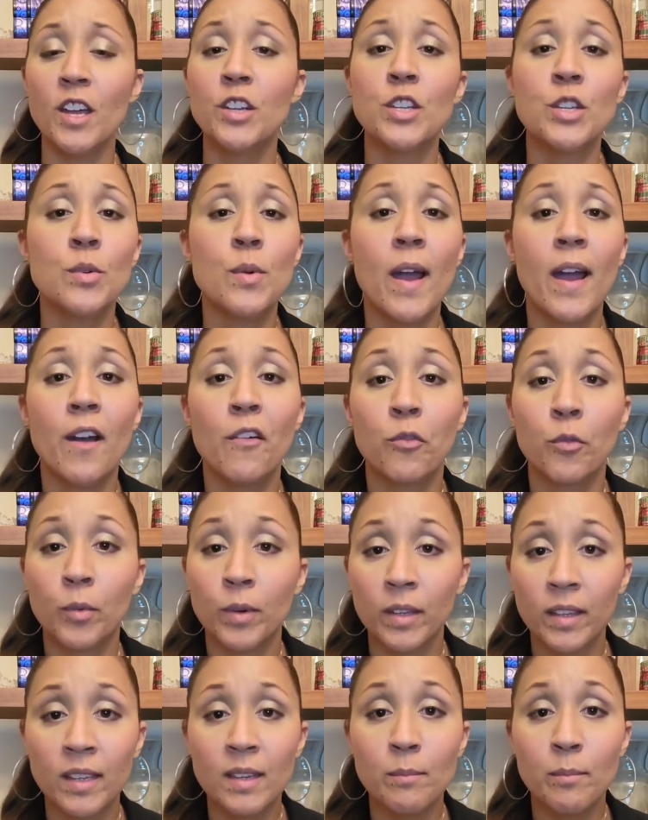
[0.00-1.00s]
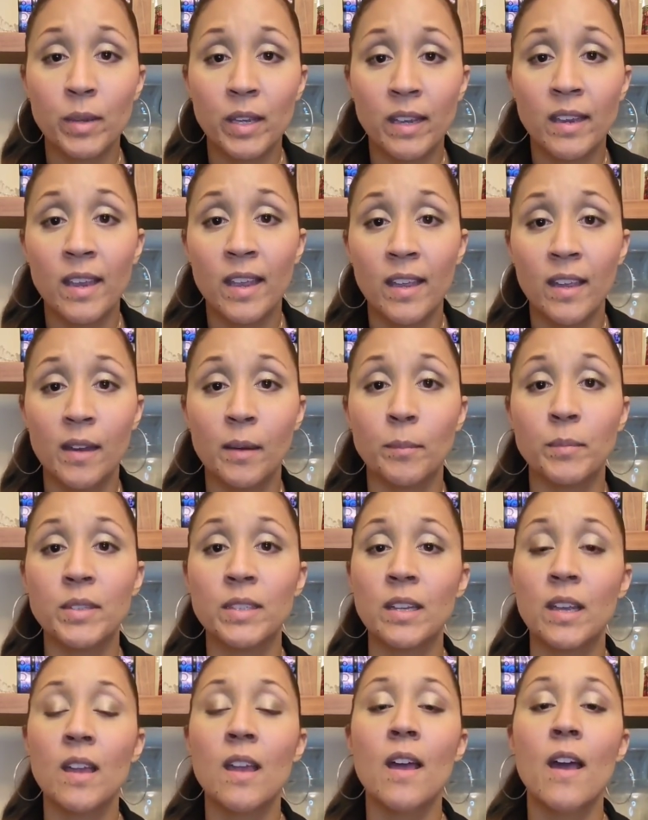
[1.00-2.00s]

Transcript: Do you have really big hips?